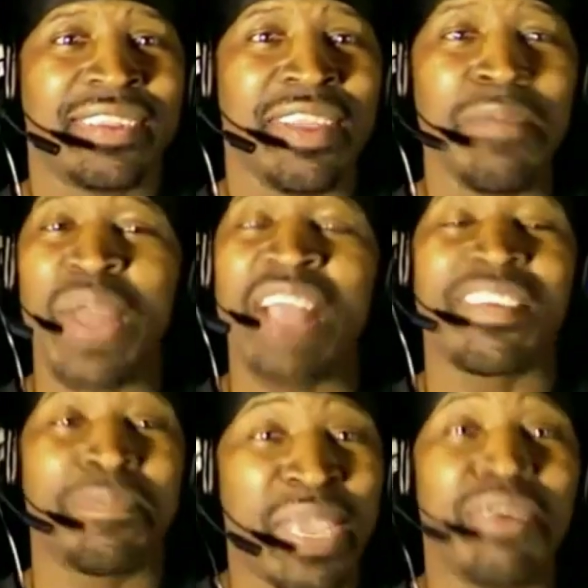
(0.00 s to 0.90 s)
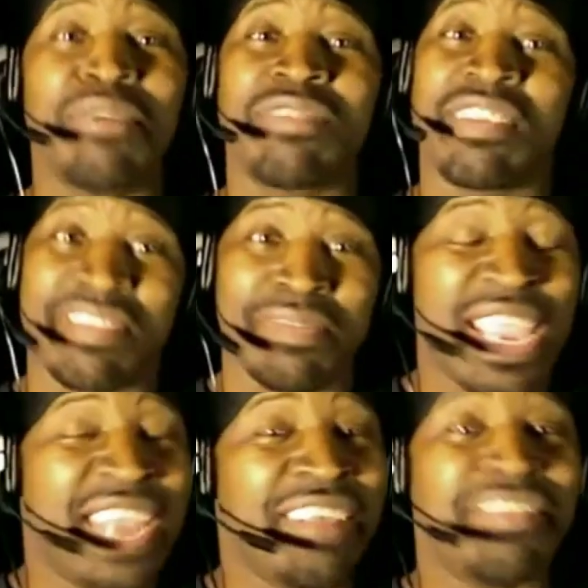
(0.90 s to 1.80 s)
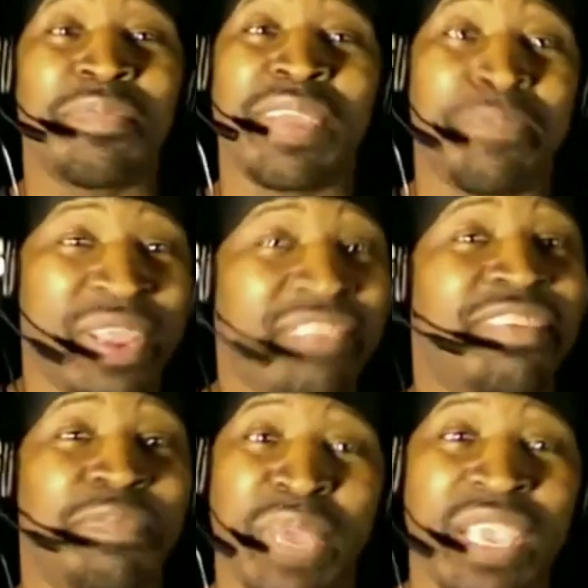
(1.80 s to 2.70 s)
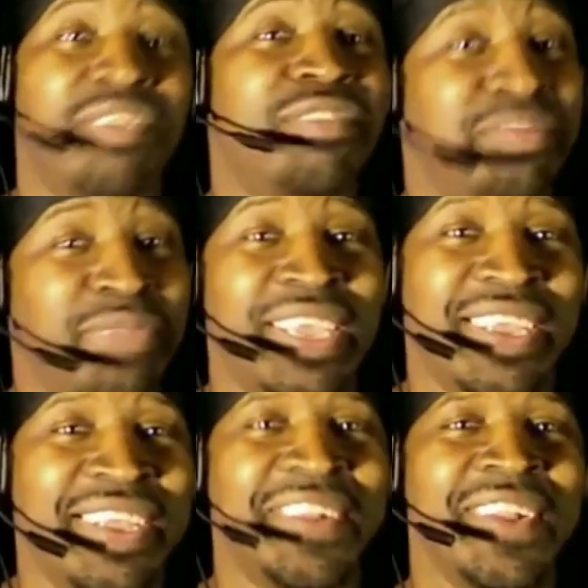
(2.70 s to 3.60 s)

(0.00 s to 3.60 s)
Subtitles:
Them brothers' bills is, man, them some expensive bills, man.